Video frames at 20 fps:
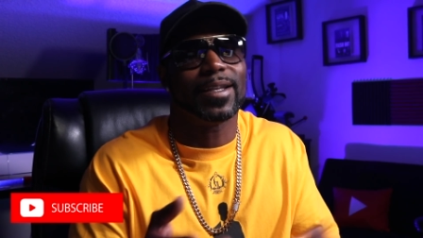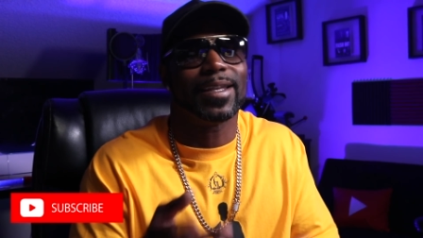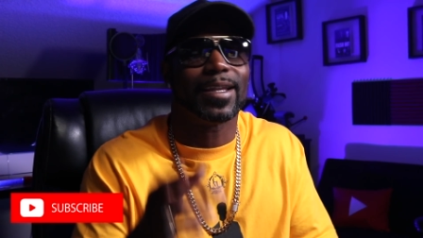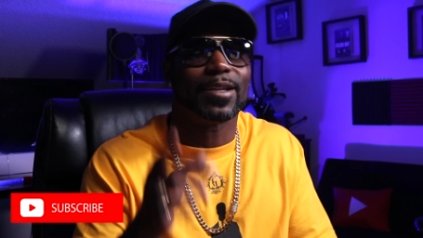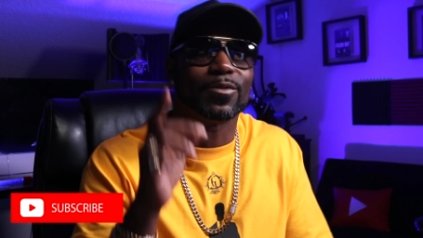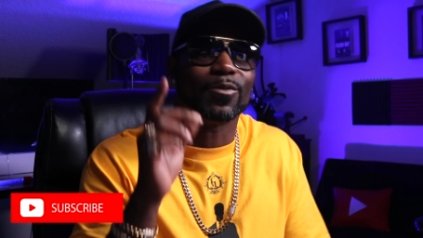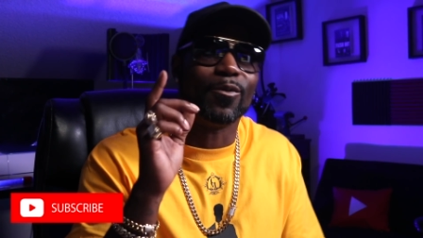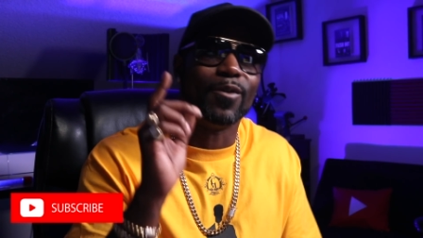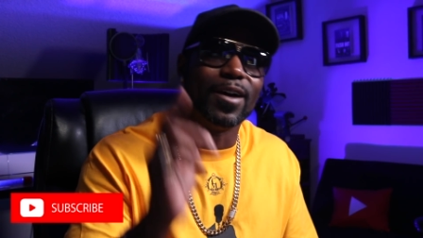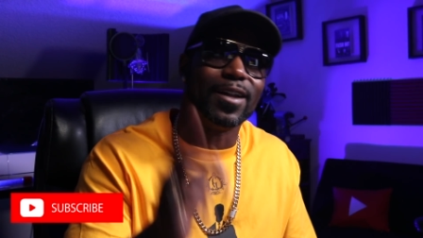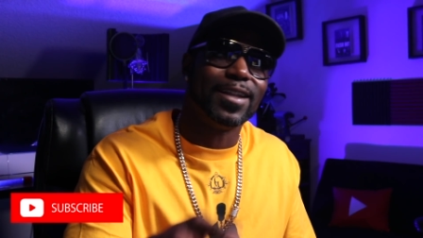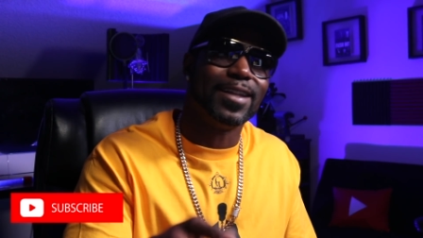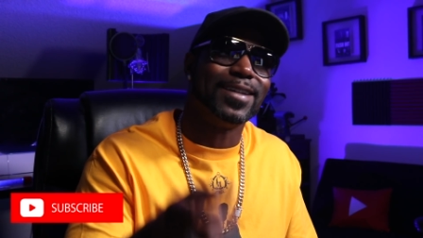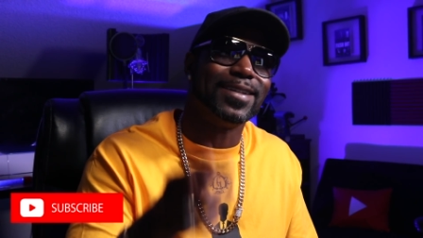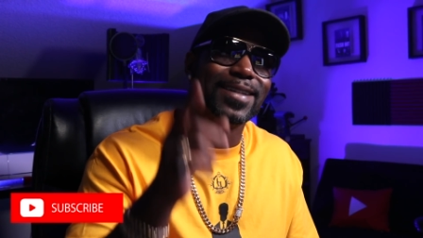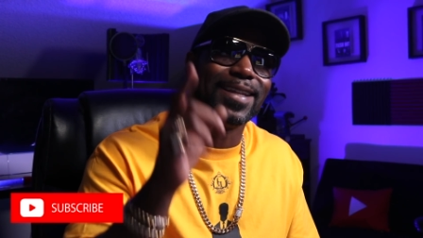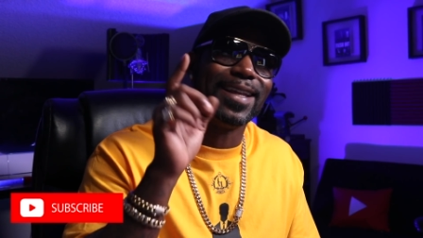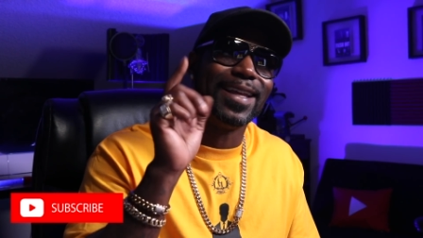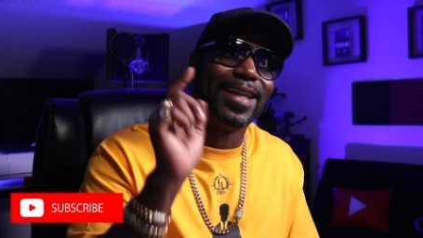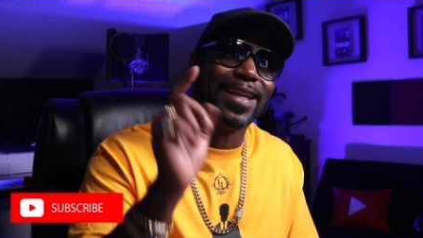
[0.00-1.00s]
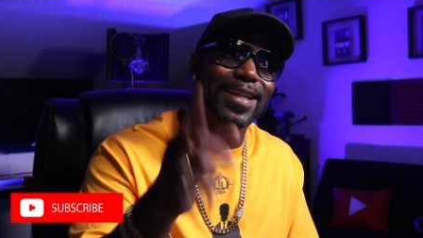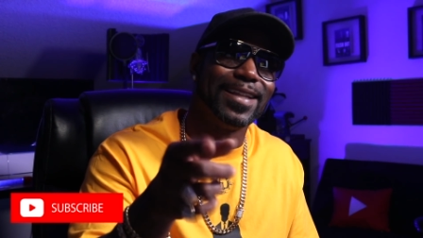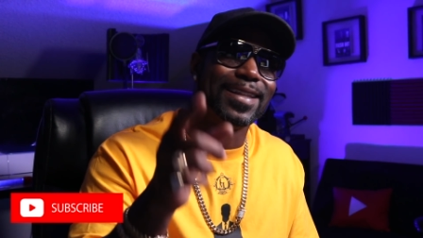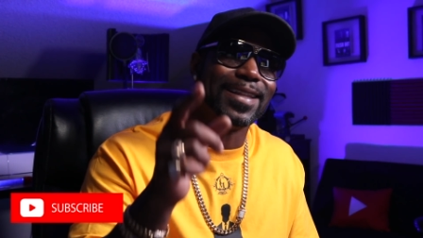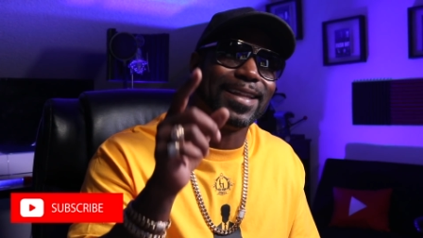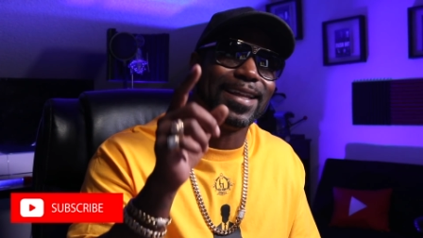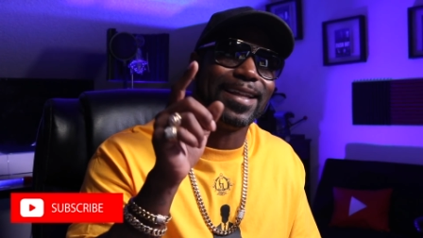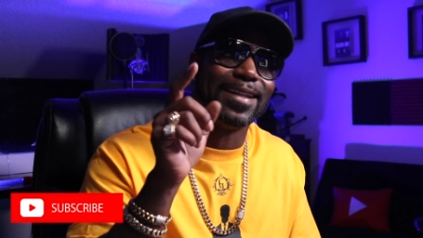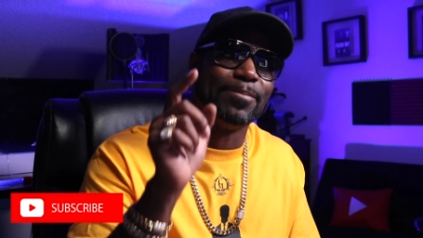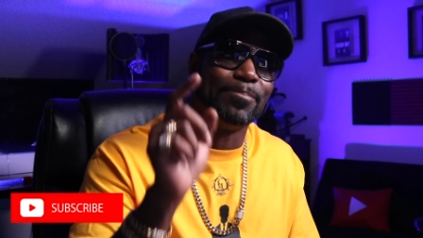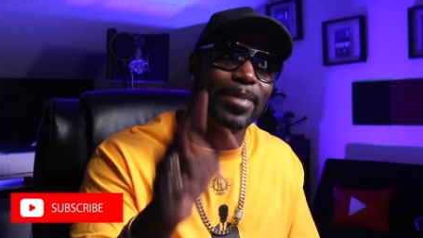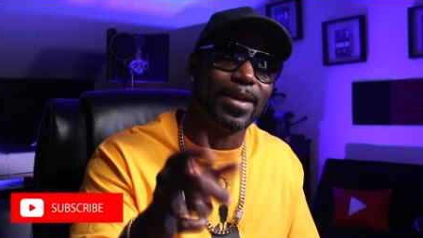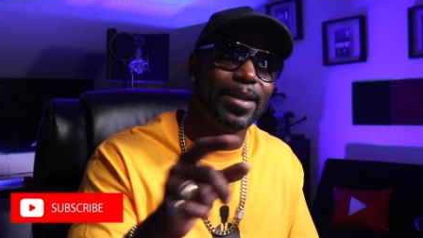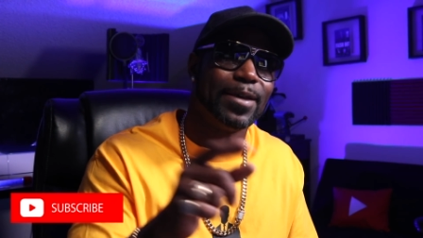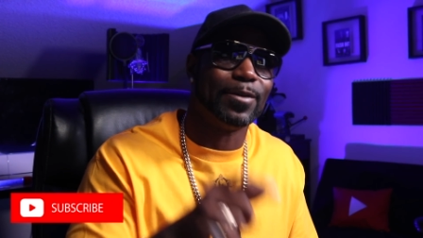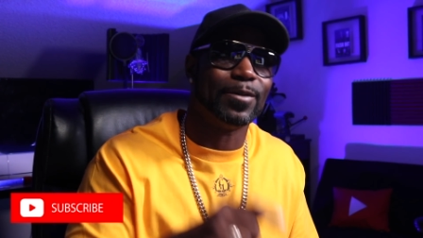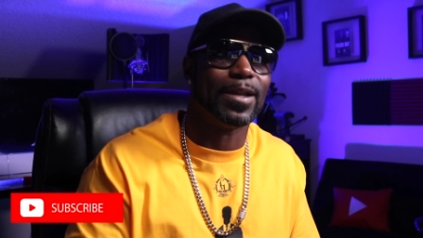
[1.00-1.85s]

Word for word: as well as hit that bell.